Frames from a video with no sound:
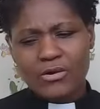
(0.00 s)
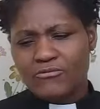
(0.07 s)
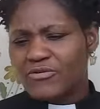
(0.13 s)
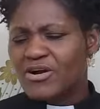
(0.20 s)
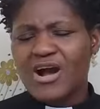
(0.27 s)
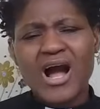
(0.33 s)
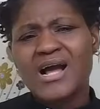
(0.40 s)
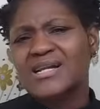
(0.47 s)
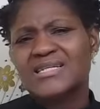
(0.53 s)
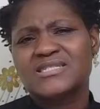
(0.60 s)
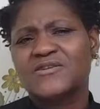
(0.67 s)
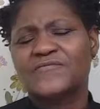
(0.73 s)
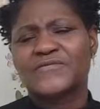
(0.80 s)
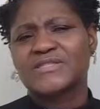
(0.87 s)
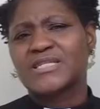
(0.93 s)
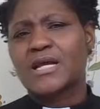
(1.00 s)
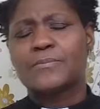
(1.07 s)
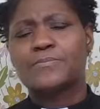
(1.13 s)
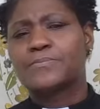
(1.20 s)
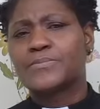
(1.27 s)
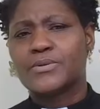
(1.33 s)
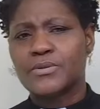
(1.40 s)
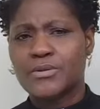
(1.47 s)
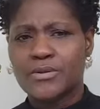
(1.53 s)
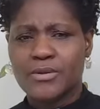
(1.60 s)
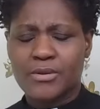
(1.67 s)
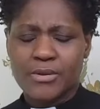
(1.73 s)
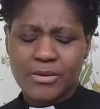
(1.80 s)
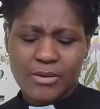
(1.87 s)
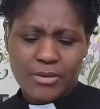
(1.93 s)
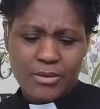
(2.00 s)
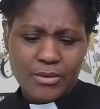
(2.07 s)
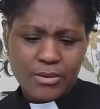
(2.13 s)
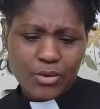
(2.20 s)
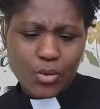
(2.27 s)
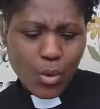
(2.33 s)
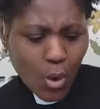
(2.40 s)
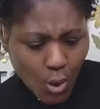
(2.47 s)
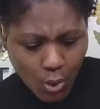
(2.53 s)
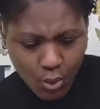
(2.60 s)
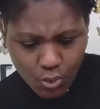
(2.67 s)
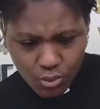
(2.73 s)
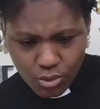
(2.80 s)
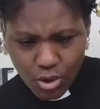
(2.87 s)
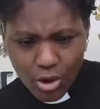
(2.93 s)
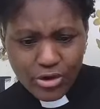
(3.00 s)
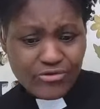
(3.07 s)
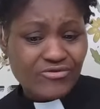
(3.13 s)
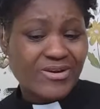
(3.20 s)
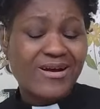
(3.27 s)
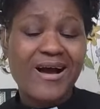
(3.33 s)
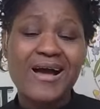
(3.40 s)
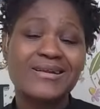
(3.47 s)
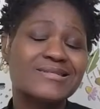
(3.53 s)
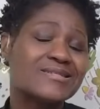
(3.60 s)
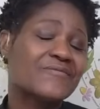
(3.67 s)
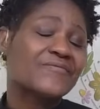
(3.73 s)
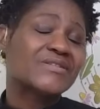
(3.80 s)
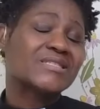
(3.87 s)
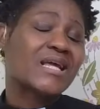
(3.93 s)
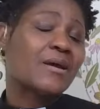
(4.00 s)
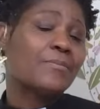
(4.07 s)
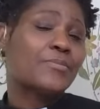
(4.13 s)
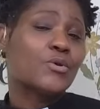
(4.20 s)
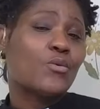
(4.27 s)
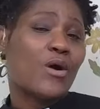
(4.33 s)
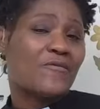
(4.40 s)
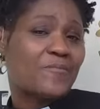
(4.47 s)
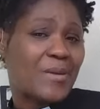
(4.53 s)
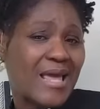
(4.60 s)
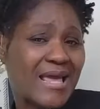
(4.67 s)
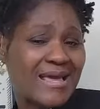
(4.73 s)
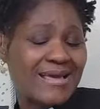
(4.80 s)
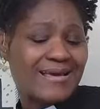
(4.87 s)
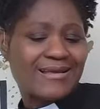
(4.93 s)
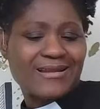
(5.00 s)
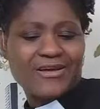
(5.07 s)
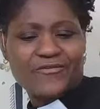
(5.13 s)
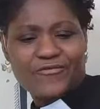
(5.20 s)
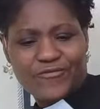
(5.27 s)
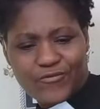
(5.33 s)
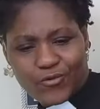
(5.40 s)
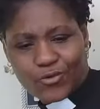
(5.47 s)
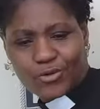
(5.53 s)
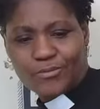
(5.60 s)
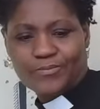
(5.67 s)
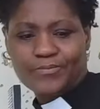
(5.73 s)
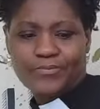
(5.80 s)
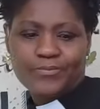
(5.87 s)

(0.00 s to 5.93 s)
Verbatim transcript: Regardless of the debt you hold, or regardless of the debt you are paid in full,